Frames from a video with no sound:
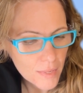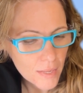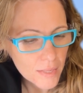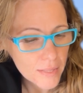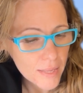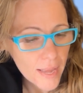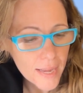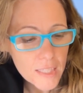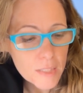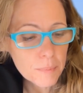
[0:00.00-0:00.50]

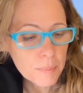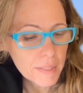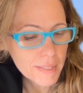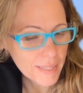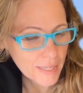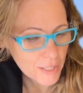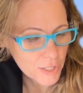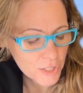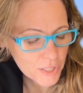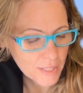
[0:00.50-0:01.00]
The
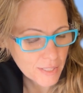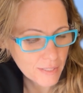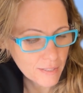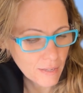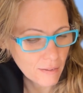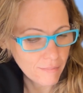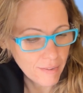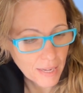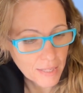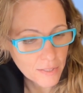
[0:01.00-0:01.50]
explanation
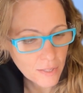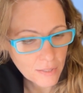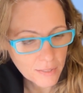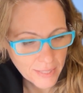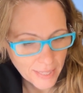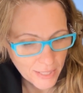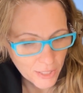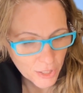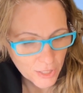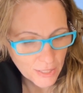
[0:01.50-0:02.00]
of
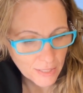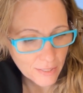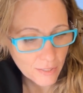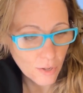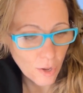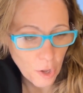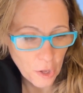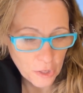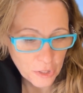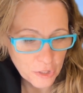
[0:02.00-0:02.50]
exaltation
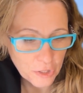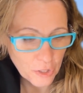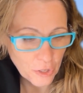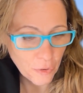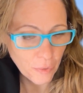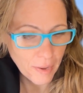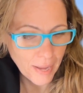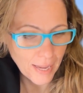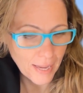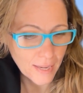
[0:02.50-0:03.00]

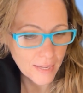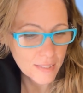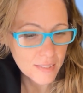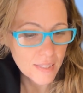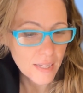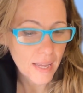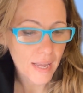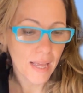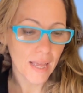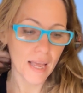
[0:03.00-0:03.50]
also has
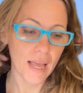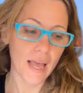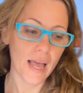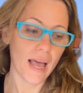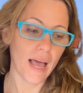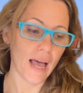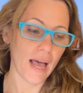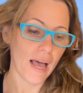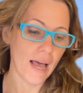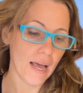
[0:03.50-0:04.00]

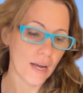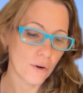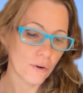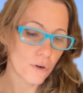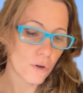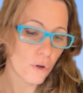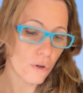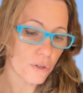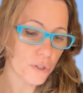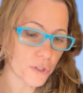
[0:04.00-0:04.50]

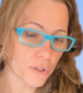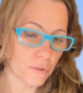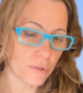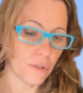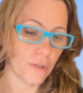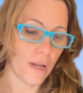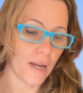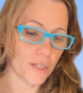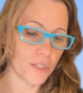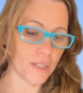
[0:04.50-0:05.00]
agricultural
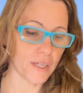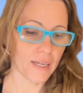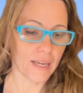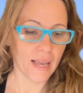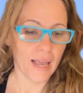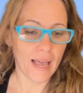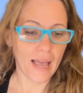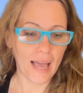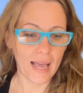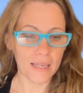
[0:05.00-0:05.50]
logic
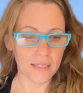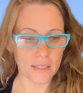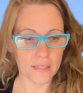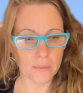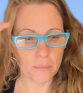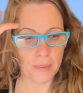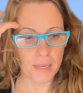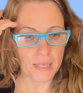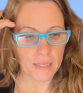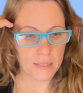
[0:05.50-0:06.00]
as its
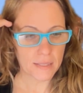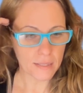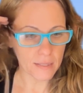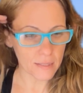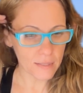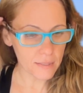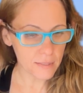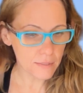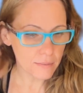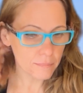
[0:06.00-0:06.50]

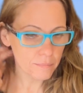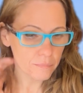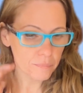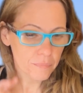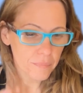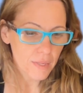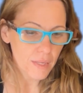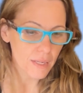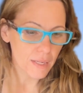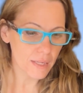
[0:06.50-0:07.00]
basis.
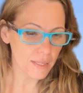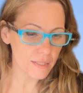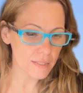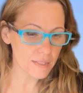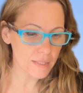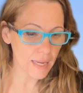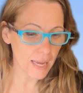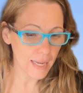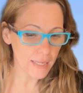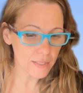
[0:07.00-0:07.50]
It is
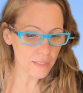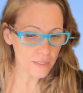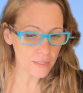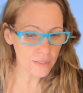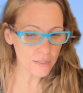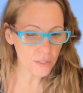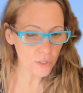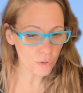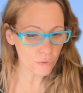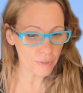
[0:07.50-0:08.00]
tied to the
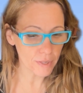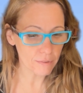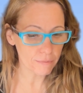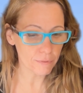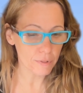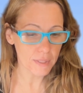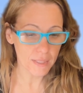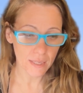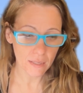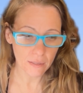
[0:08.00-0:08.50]
degree of
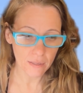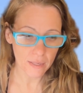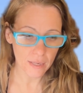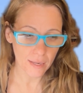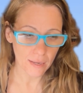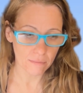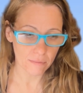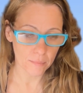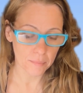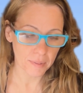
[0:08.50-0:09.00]
fertility
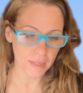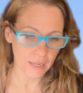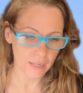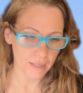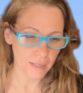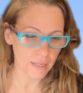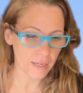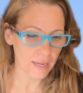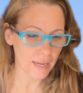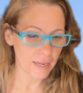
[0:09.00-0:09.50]
of a
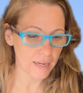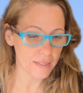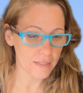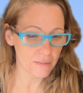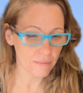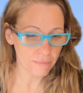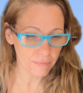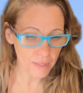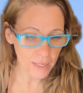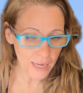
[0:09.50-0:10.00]
planet and its
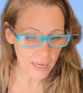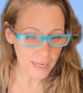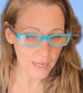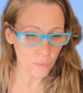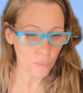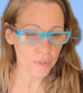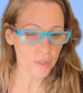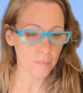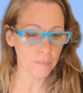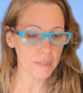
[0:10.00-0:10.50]
affinity
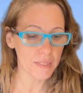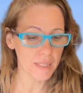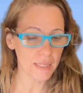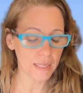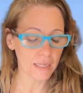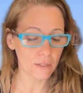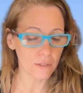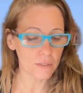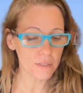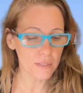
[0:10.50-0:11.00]
with a
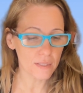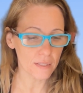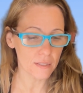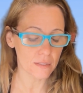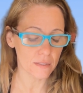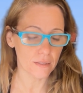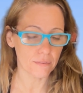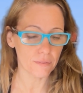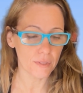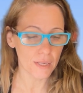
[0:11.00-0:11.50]
particular
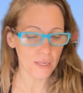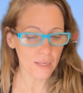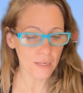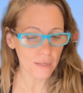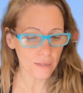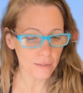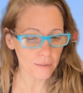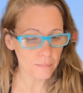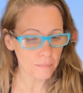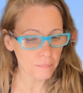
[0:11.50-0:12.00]
season of the
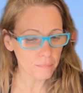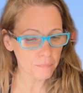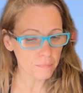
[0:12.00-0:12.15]
year.